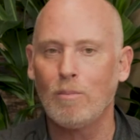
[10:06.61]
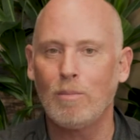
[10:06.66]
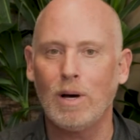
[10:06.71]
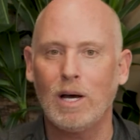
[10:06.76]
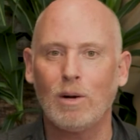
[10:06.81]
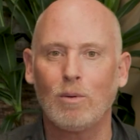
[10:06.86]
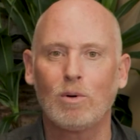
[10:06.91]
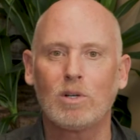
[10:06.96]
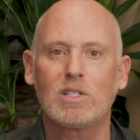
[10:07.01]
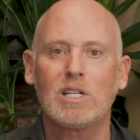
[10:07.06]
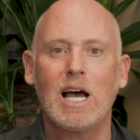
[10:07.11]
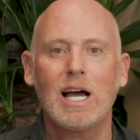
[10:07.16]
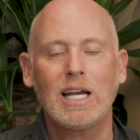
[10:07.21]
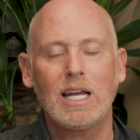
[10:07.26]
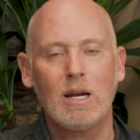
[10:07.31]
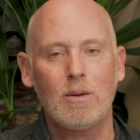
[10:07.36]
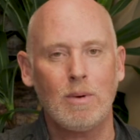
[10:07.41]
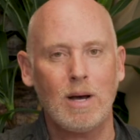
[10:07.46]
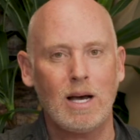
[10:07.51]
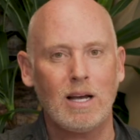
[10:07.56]
But we're
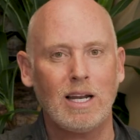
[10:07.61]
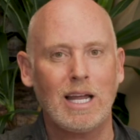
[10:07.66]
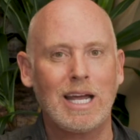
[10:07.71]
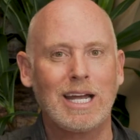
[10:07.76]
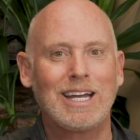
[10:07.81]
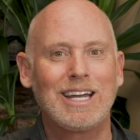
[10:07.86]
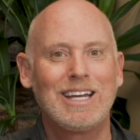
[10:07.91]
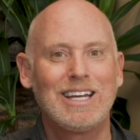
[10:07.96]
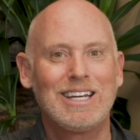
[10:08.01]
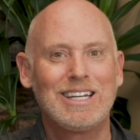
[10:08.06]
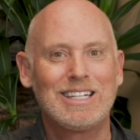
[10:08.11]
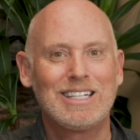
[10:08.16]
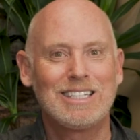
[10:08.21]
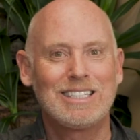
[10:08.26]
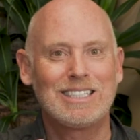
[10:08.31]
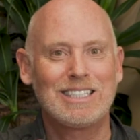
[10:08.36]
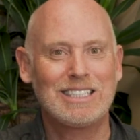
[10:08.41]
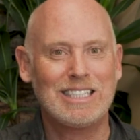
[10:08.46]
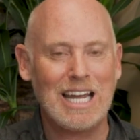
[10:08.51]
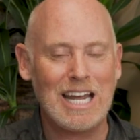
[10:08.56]
talking about like
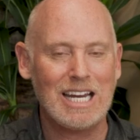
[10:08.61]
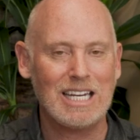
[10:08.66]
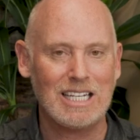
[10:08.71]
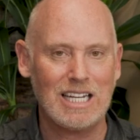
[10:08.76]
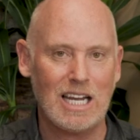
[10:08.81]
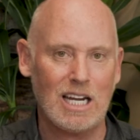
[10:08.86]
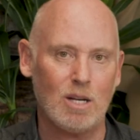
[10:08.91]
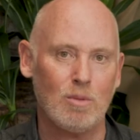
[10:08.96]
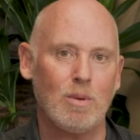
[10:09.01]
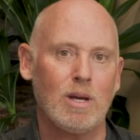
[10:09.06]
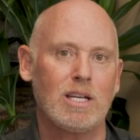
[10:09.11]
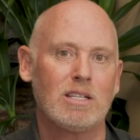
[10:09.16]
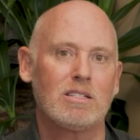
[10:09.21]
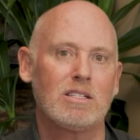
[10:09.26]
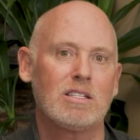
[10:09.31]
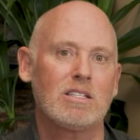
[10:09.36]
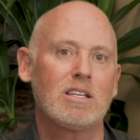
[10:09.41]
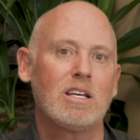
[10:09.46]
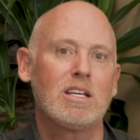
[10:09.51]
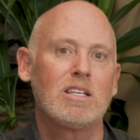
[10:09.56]
state
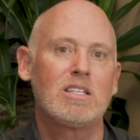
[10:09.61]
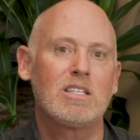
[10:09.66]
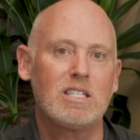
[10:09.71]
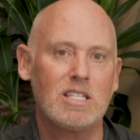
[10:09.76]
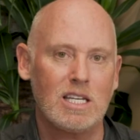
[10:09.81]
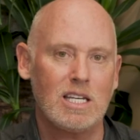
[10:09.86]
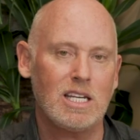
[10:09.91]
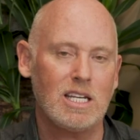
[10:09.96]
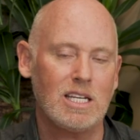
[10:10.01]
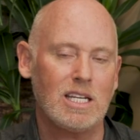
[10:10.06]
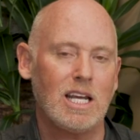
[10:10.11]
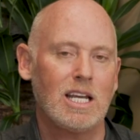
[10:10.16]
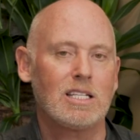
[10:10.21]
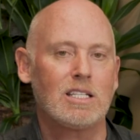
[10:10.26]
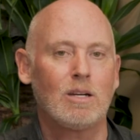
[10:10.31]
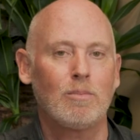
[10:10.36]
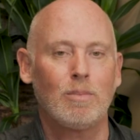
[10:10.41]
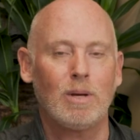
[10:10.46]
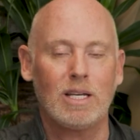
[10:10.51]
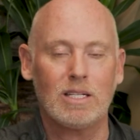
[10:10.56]
databases, city
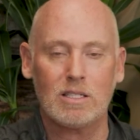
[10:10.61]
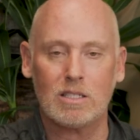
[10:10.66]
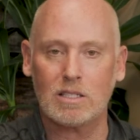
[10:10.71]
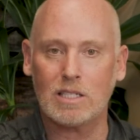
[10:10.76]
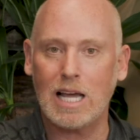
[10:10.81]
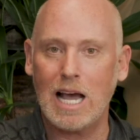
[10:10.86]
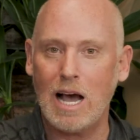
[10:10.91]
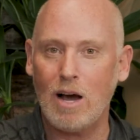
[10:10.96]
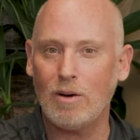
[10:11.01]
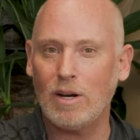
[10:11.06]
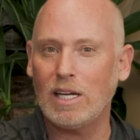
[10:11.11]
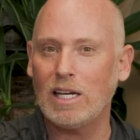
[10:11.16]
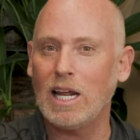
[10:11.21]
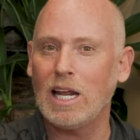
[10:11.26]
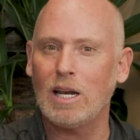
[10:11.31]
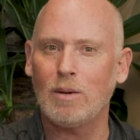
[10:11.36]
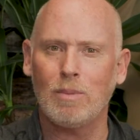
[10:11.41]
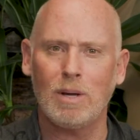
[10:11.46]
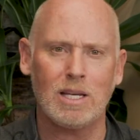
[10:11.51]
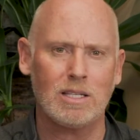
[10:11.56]
databases, county
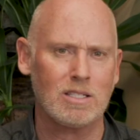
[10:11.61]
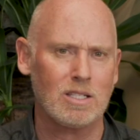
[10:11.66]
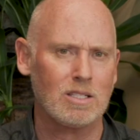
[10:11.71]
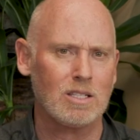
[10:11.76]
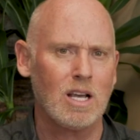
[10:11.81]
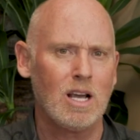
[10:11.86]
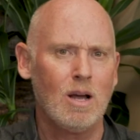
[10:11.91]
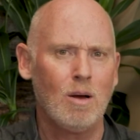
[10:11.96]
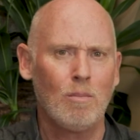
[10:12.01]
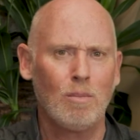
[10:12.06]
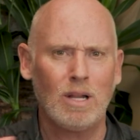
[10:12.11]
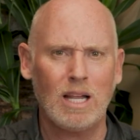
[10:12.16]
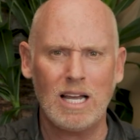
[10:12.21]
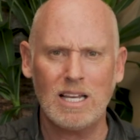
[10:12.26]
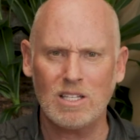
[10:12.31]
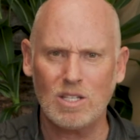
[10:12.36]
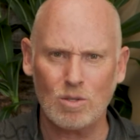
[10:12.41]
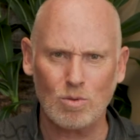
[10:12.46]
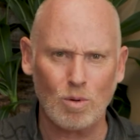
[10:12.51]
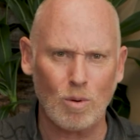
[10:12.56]
databases,
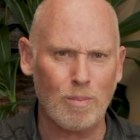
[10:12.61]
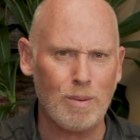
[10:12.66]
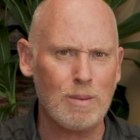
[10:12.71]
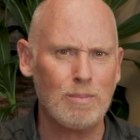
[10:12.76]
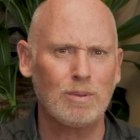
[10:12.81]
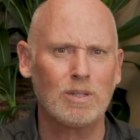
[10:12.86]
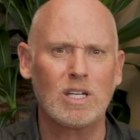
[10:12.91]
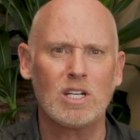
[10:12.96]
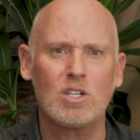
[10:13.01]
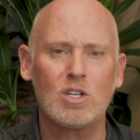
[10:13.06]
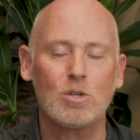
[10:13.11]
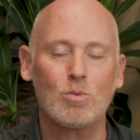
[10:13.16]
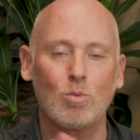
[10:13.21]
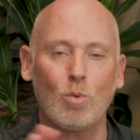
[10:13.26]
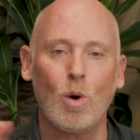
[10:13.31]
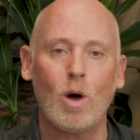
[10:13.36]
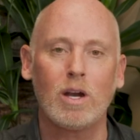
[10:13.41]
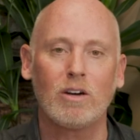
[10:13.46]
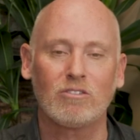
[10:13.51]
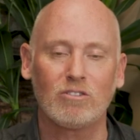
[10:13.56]
places where people could
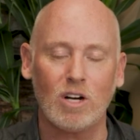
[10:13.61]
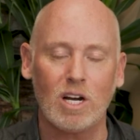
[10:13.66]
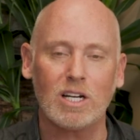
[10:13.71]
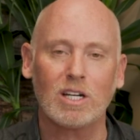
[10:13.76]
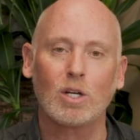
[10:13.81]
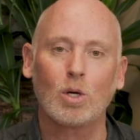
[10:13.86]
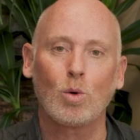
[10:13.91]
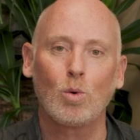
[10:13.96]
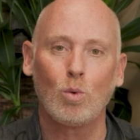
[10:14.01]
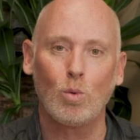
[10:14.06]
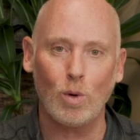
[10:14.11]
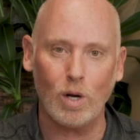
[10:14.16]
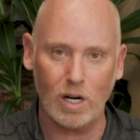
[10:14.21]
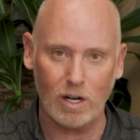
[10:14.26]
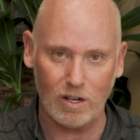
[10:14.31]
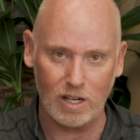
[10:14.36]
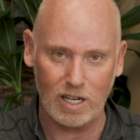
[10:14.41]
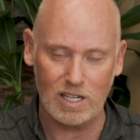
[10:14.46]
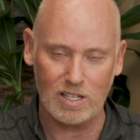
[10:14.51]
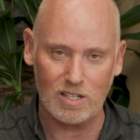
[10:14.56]
just want run
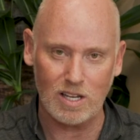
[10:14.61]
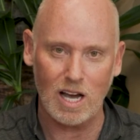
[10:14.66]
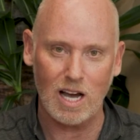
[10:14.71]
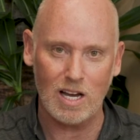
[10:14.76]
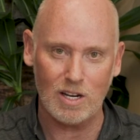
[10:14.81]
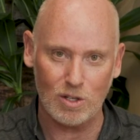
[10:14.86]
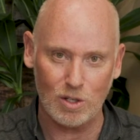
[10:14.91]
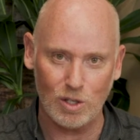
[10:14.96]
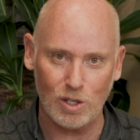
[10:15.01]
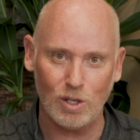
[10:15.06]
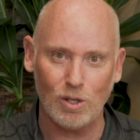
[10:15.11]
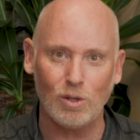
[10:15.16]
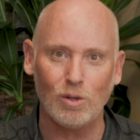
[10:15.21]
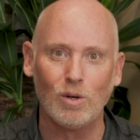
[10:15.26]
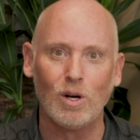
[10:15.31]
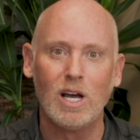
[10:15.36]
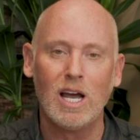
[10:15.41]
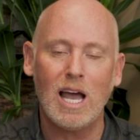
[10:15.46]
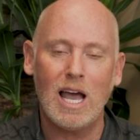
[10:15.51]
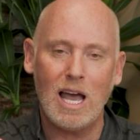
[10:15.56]
queries on
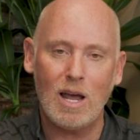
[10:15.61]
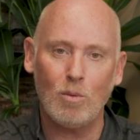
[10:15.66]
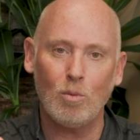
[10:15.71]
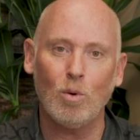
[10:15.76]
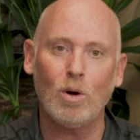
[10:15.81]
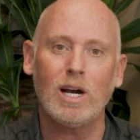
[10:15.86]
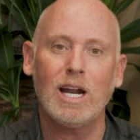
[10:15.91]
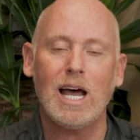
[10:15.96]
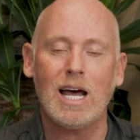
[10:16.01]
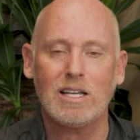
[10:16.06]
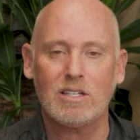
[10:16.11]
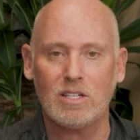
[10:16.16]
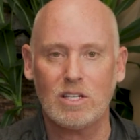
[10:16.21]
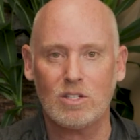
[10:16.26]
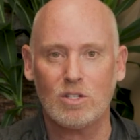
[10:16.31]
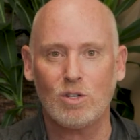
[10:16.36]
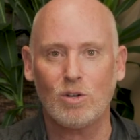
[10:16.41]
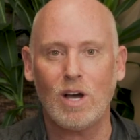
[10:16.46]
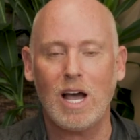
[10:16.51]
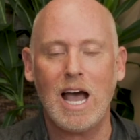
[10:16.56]
you and what
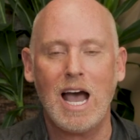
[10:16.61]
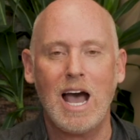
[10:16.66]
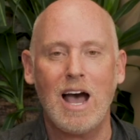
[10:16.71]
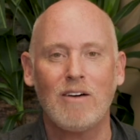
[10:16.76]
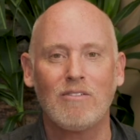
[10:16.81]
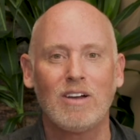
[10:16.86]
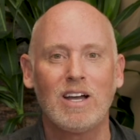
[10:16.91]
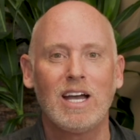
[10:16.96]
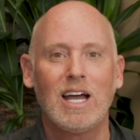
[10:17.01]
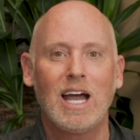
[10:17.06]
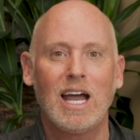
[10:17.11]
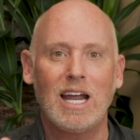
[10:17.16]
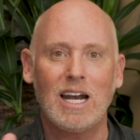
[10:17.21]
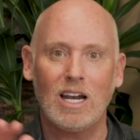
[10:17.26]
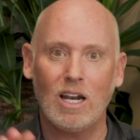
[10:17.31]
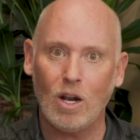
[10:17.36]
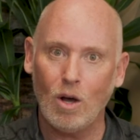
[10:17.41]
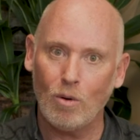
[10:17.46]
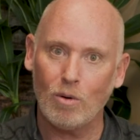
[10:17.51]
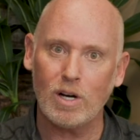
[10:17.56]
assets you have
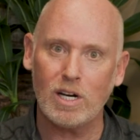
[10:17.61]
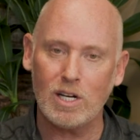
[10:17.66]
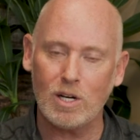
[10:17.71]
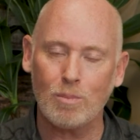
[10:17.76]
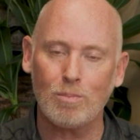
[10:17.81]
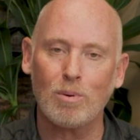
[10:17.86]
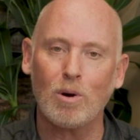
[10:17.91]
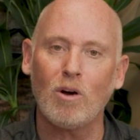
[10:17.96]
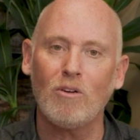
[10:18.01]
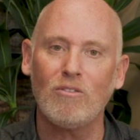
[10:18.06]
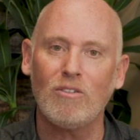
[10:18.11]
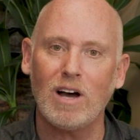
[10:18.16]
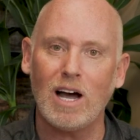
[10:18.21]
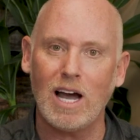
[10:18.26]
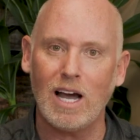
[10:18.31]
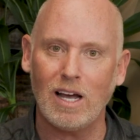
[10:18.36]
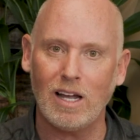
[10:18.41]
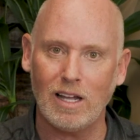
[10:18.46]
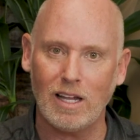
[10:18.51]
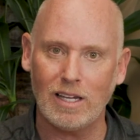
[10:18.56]
and lowering your
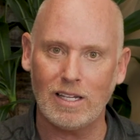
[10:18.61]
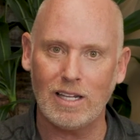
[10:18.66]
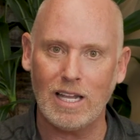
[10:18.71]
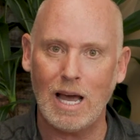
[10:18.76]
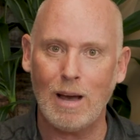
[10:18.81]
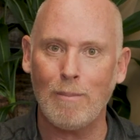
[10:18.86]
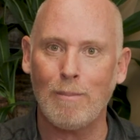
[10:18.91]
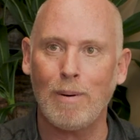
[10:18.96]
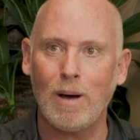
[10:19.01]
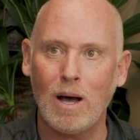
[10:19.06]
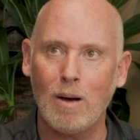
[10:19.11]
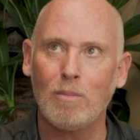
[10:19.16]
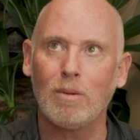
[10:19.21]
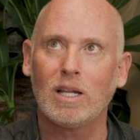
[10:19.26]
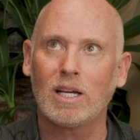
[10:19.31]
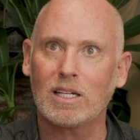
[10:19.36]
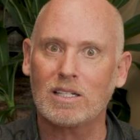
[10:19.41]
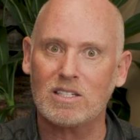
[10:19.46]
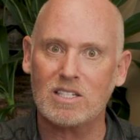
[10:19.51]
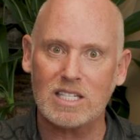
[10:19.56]
profile in that
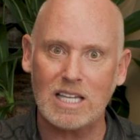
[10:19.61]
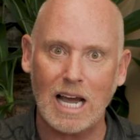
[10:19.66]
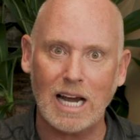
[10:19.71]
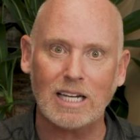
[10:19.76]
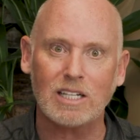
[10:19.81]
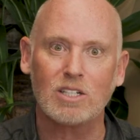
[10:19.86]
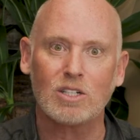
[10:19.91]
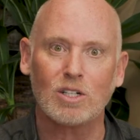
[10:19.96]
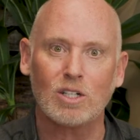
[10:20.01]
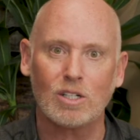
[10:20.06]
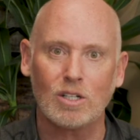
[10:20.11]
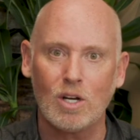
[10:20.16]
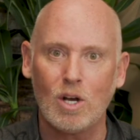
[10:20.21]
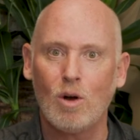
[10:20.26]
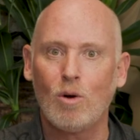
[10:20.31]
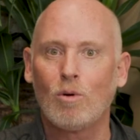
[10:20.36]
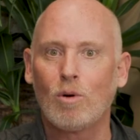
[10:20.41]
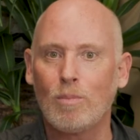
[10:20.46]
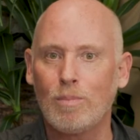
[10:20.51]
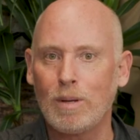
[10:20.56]
public sector
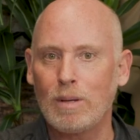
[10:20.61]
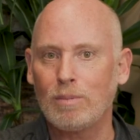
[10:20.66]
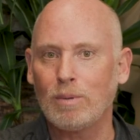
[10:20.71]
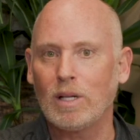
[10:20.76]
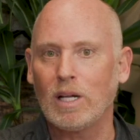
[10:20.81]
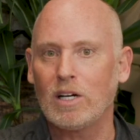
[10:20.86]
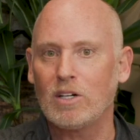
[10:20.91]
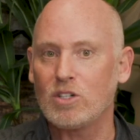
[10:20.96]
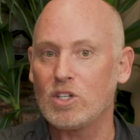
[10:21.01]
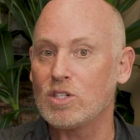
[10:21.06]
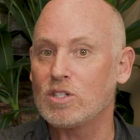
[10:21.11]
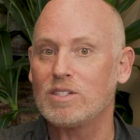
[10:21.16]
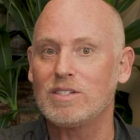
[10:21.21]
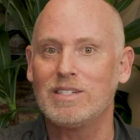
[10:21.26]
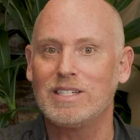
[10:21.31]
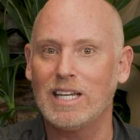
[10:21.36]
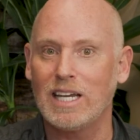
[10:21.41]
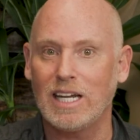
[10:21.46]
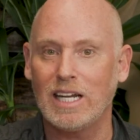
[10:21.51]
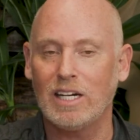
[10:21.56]
where people are just
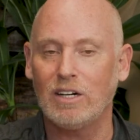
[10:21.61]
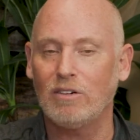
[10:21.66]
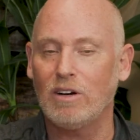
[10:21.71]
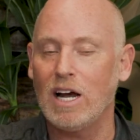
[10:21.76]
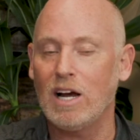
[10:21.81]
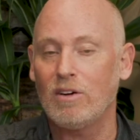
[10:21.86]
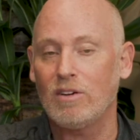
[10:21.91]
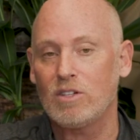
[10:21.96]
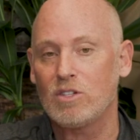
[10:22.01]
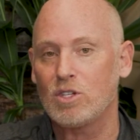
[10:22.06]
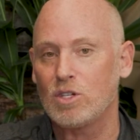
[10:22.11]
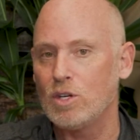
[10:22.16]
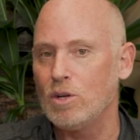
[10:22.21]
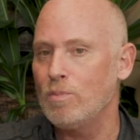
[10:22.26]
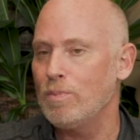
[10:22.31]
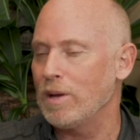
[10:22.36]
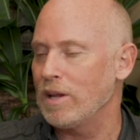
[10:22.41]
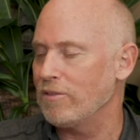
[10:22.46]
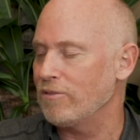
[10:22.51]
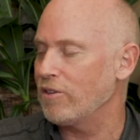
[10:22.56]
digging around and
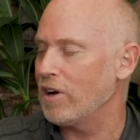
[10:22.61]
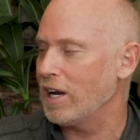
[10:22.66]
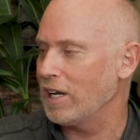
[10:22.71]
snooping,